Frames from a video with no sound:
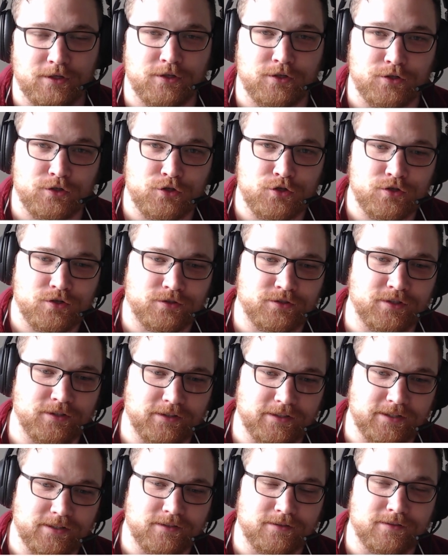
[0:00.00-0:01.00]

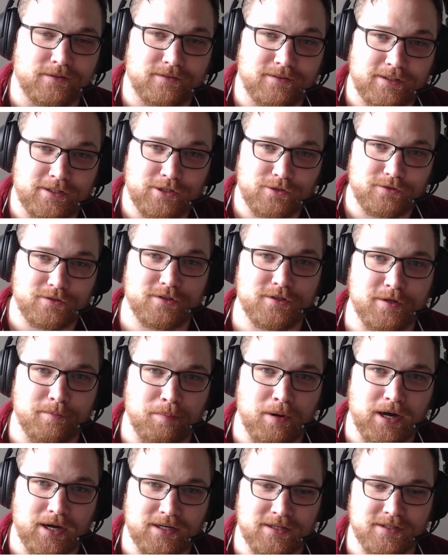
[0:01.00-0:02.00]
certainly, here is a
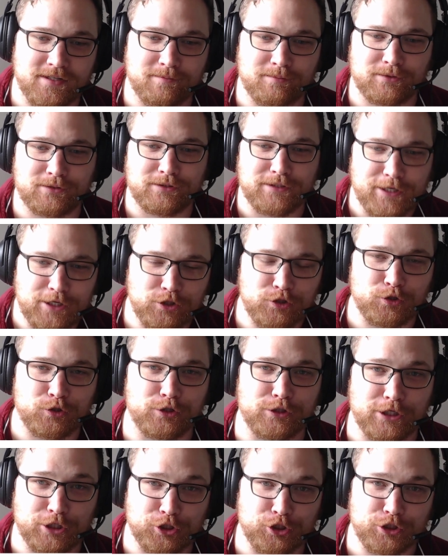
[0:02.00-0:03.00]
possible
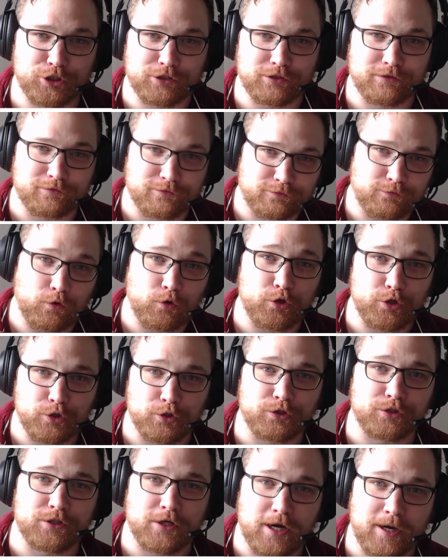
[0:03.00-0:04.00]
introduction for
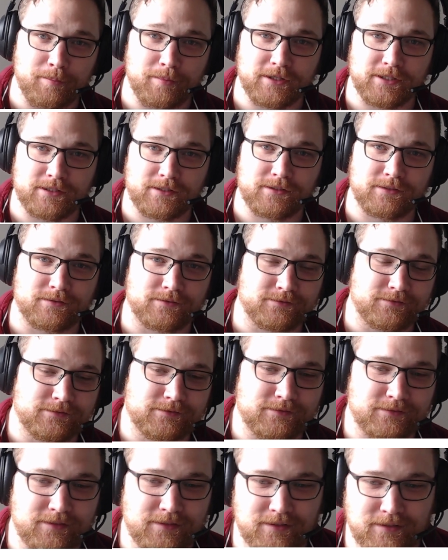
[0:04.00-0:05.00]
your topic.
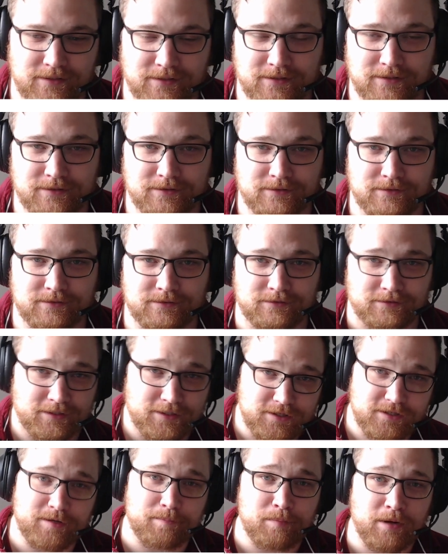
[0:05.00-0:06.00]

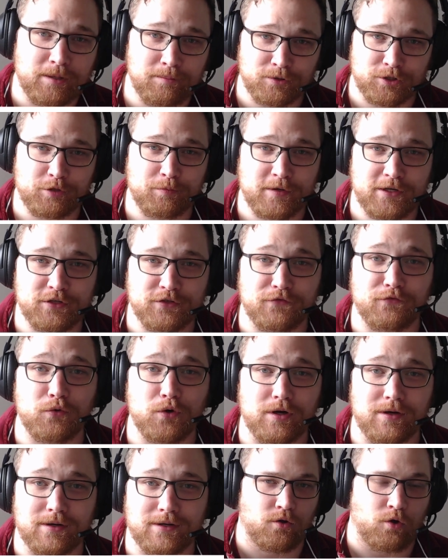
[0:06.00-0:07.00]
This is a published piece of
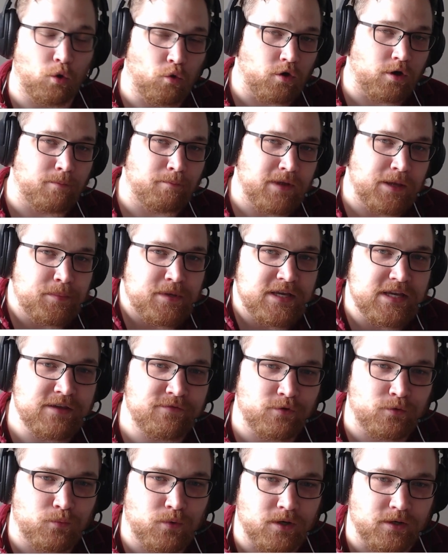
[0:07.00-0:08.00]
work. Or maybe
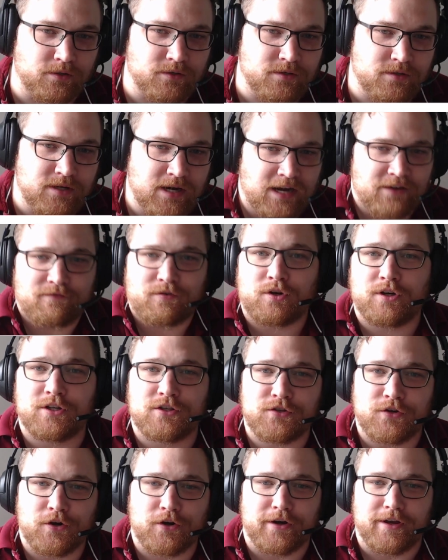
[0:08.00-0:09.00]
even worse, I'm very
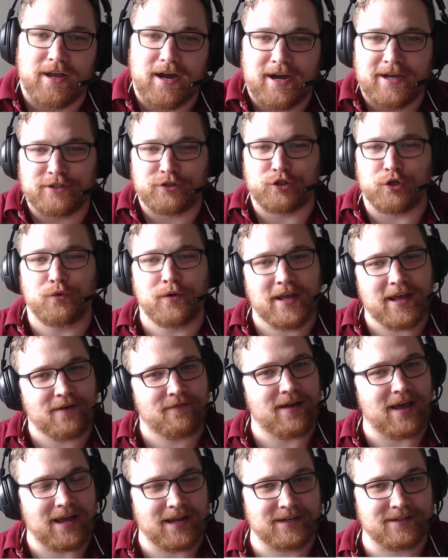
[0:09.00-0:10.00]
sorry, I don't
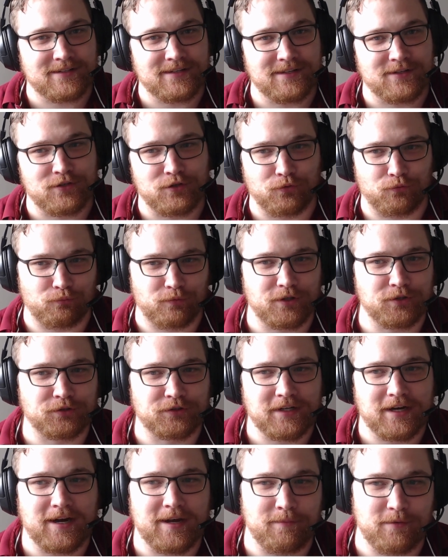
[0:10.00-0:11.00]
have access to
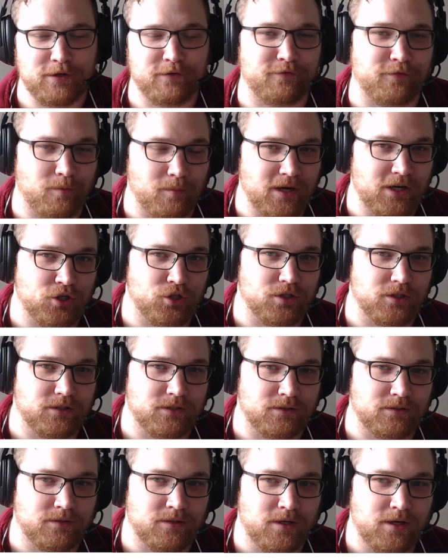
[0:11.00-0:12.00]
real-time
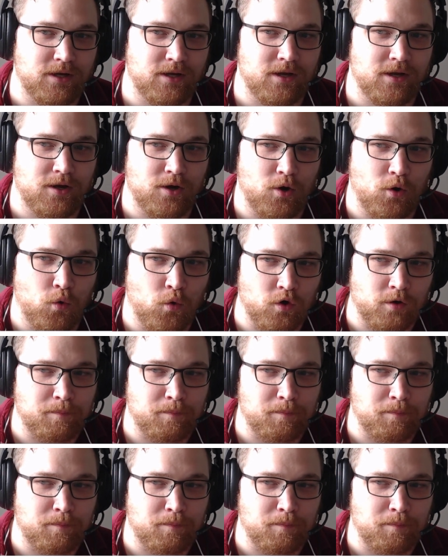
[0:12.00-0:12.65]
information or